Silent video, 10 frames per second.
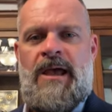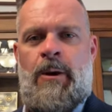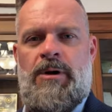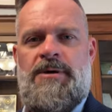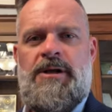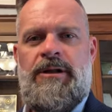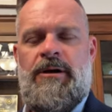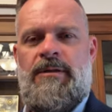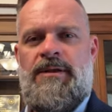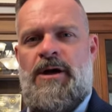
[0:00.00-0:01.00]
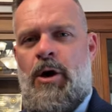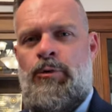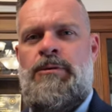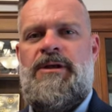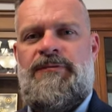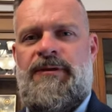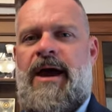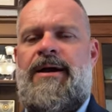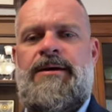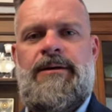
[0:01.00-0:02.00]
I want to be clear that the only
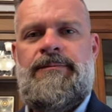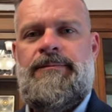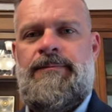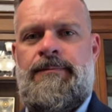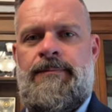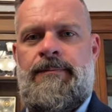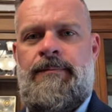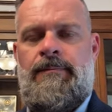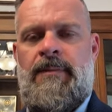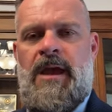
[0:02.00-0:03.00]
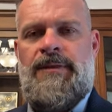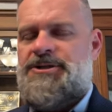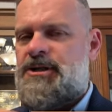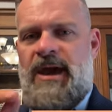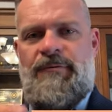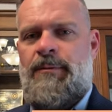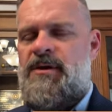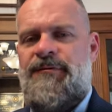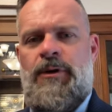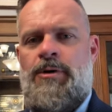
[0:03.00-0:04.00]
flag that should ever be
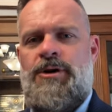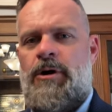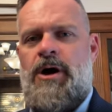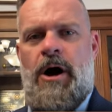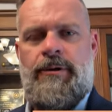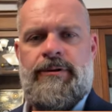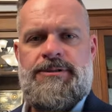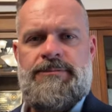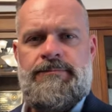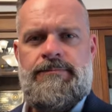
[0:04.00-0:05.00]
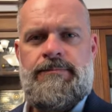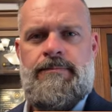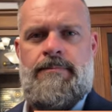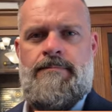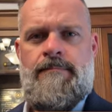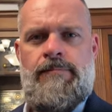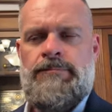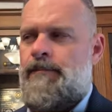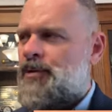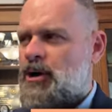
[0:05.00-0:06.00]
flown in our Congress,
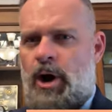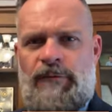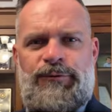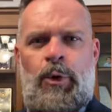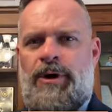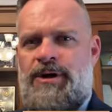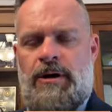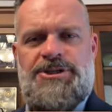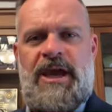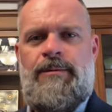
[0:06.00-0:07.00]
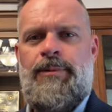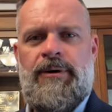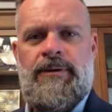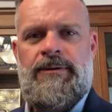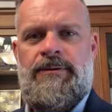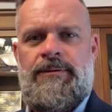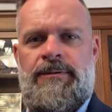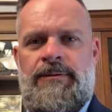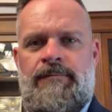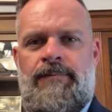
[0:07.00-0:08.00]
on our floor, in our chamber,
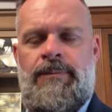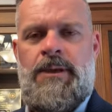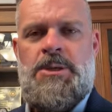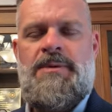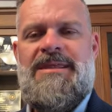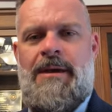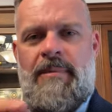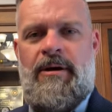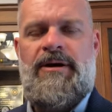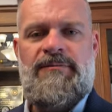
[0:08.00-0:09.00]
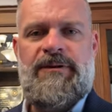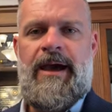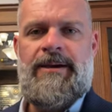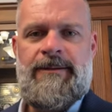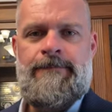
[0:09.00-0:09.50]
should be the American flag.